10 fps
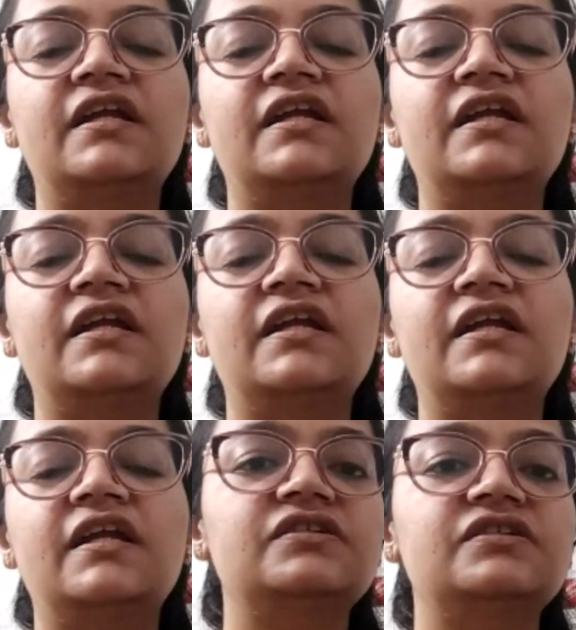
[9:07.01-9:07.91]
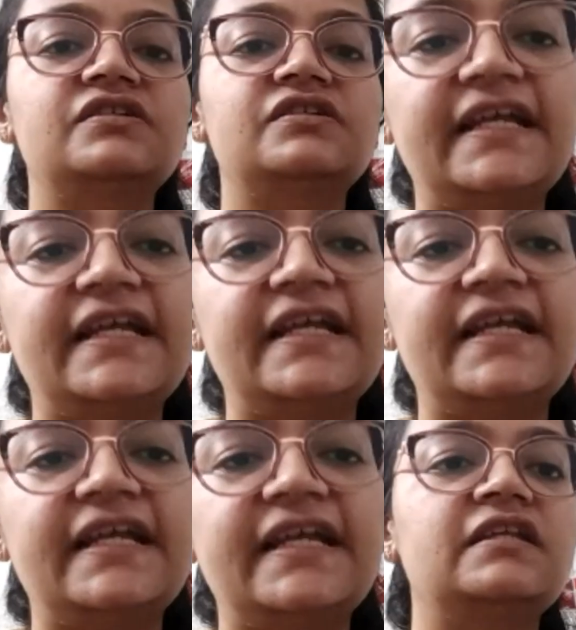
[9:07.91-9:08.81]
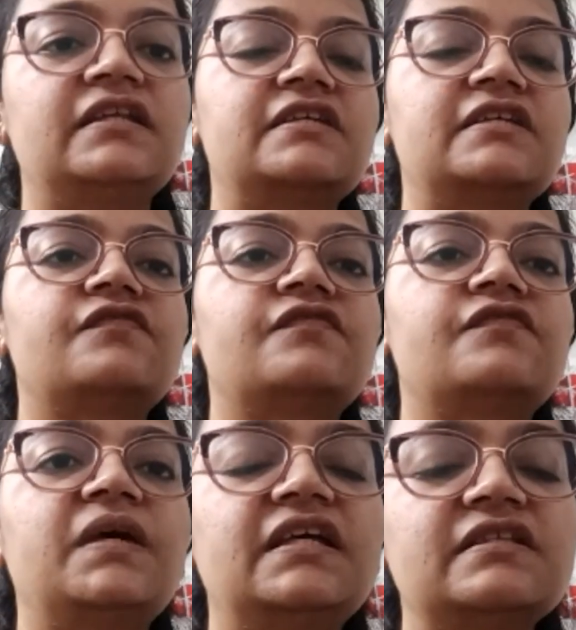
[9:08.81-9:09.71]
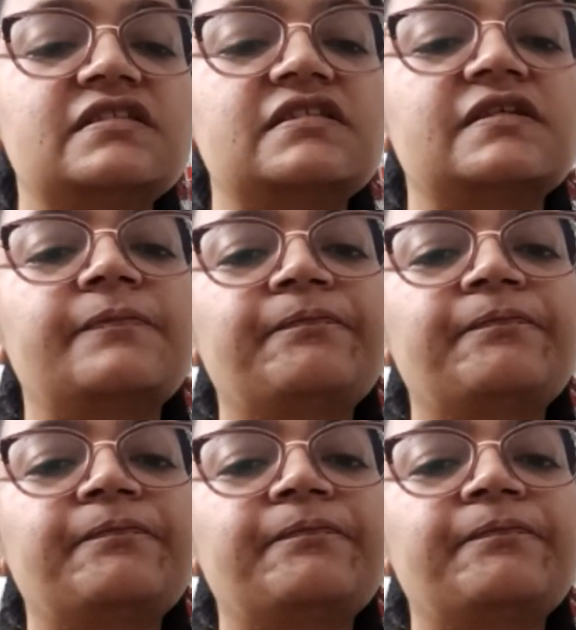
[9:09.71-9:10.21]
the genitals in case of males.